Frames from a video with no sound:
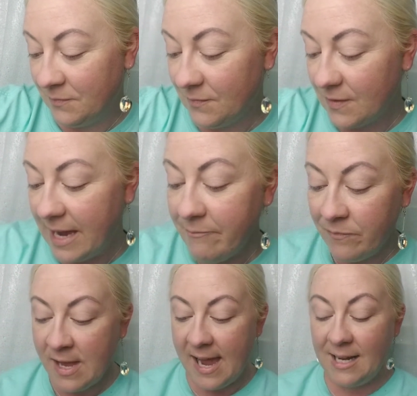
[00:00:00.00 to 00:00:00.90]
Okay,
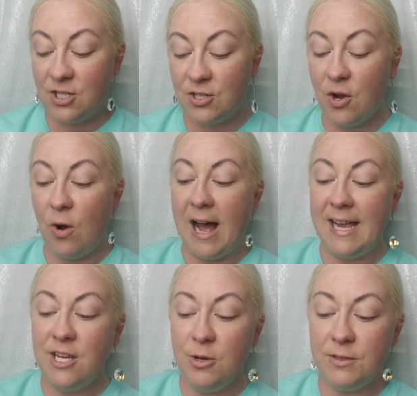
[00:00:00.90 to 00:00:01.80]
and so I
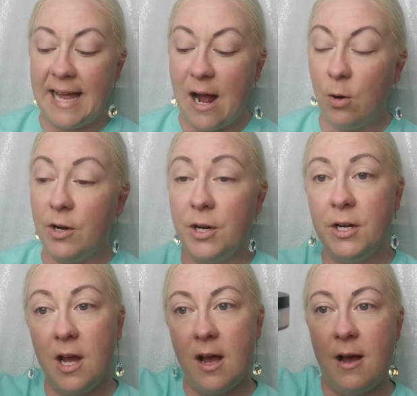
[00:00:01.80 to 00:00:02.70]
use
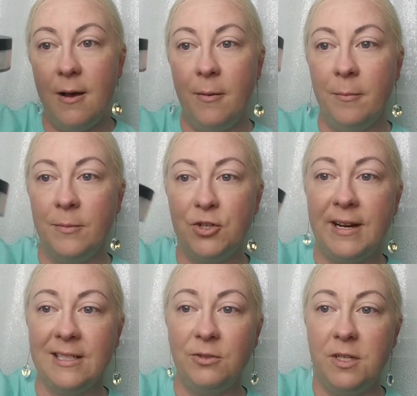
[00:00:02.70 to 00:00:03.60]
our
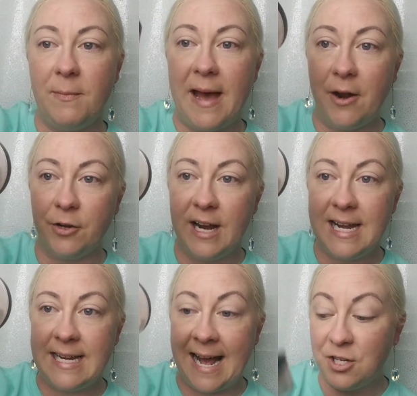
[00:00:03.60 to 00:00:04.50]
translucent powder
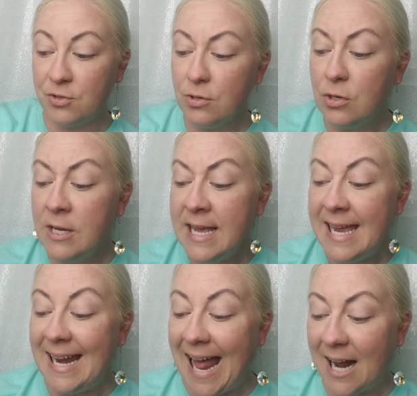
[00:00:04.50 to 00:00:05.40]
in natural.
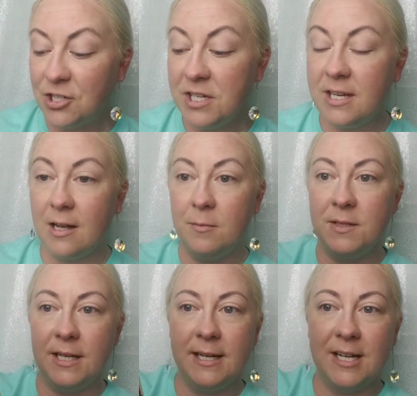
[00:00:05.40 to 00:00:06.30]
It actually comes
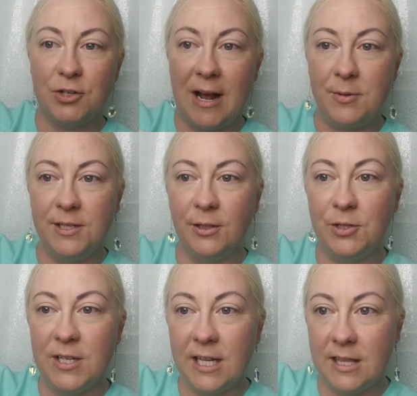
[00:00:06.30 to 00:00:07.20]
in a contraption that
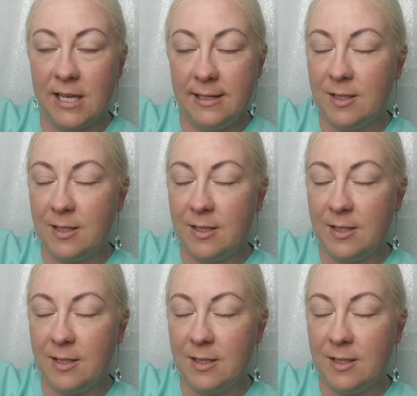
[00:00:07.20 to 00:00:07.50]
looks like this,